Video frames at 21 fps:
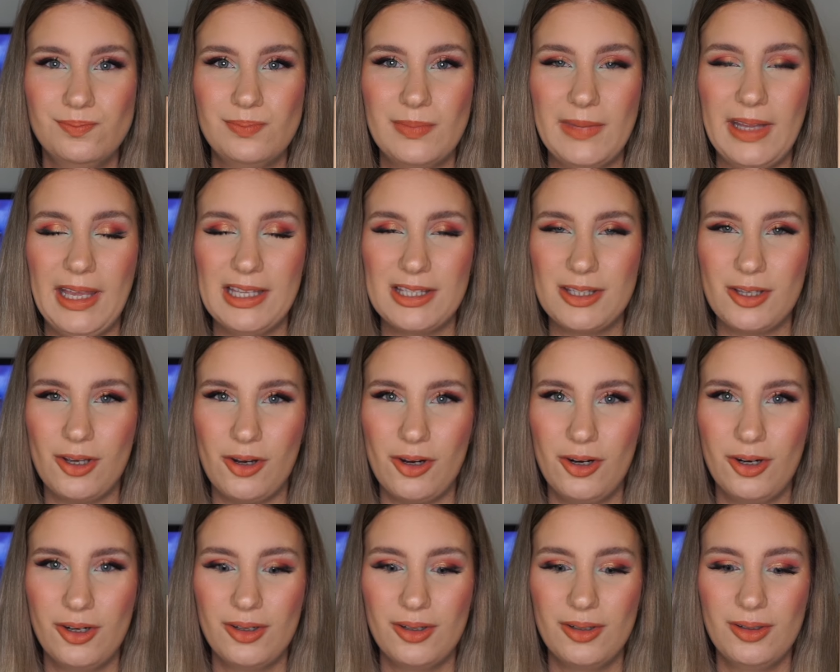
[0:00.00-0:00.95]
it's
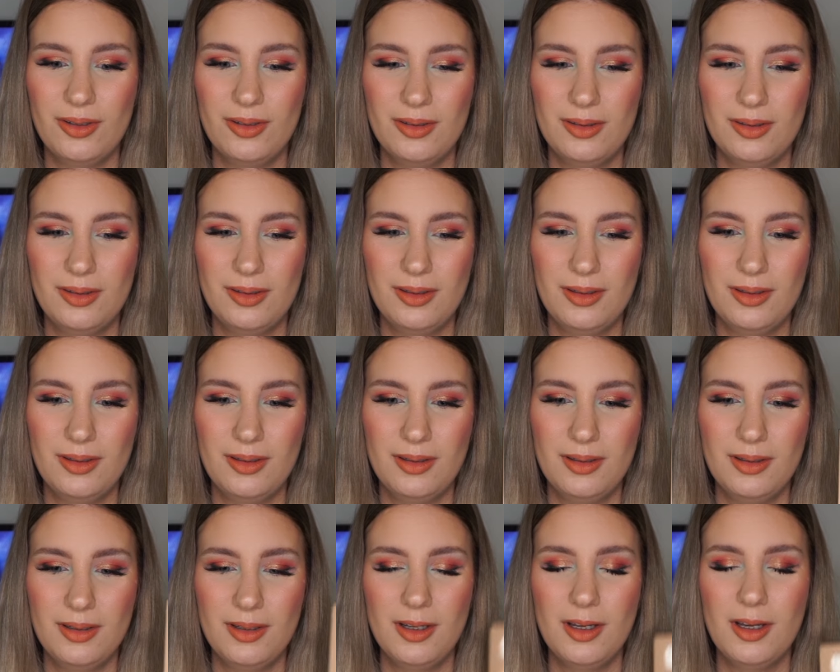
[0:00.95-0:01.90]
hard.
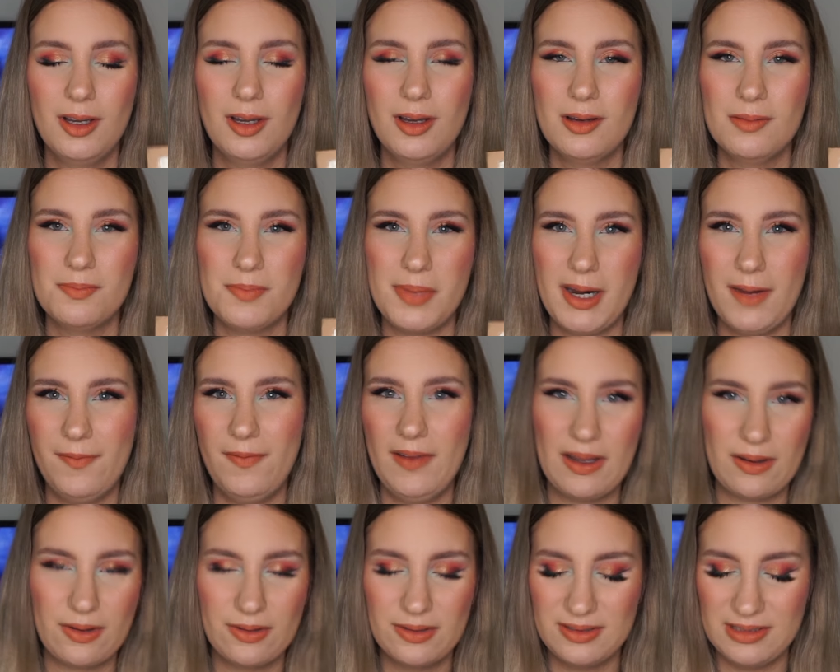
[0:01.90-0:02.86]
But I think I'm
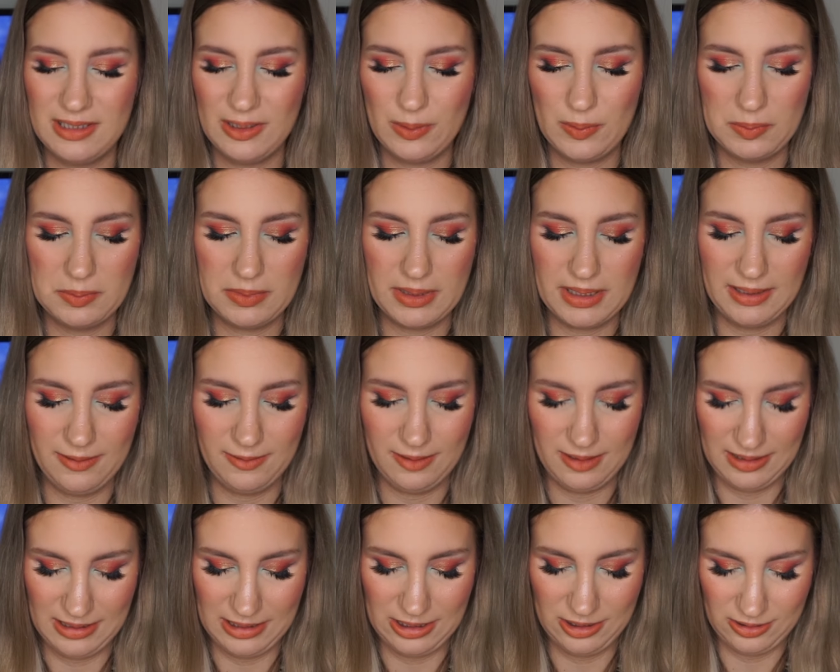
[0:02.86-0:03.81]
going to stick with my
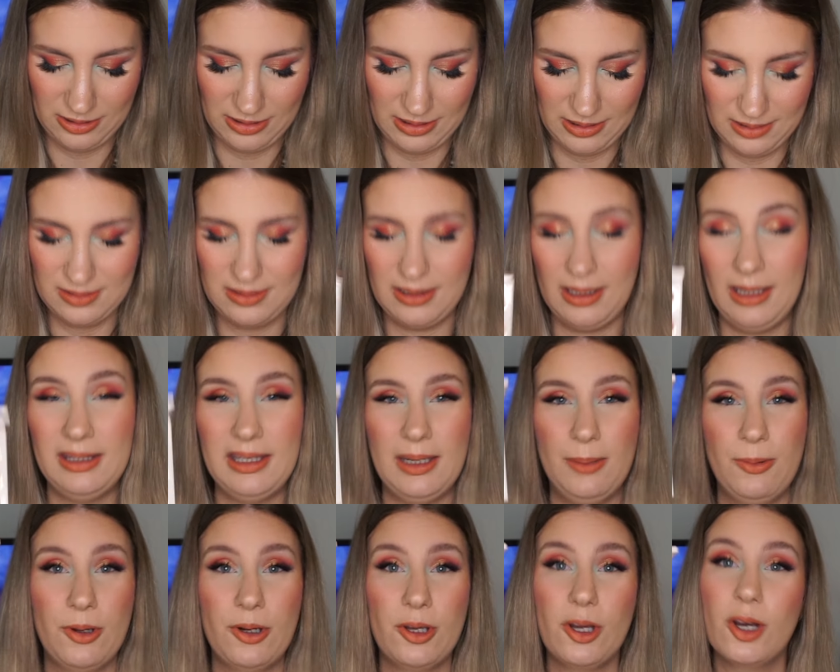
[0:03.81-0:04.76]
initial instinct and I'm
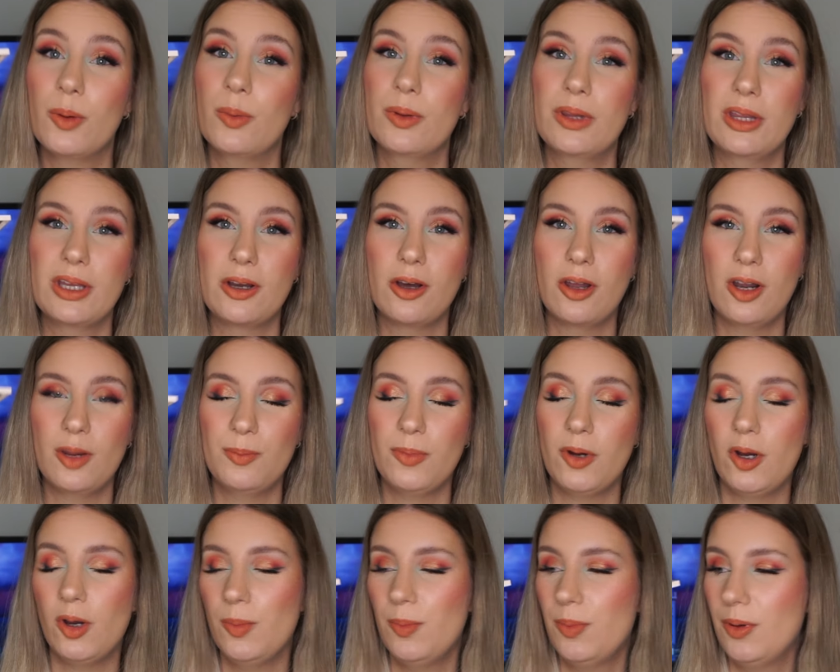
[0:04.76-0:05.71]
going to go with the
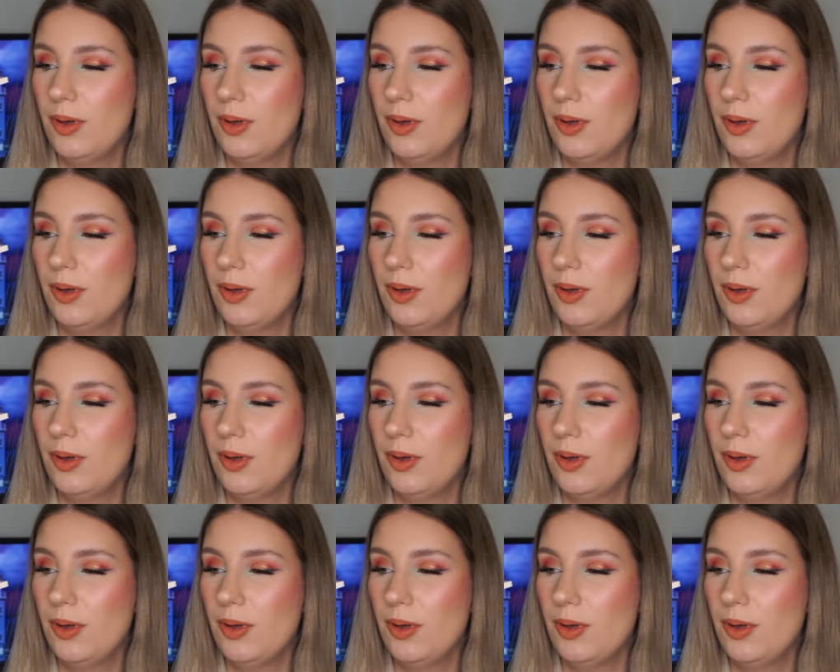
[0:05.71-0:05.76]
Colourpop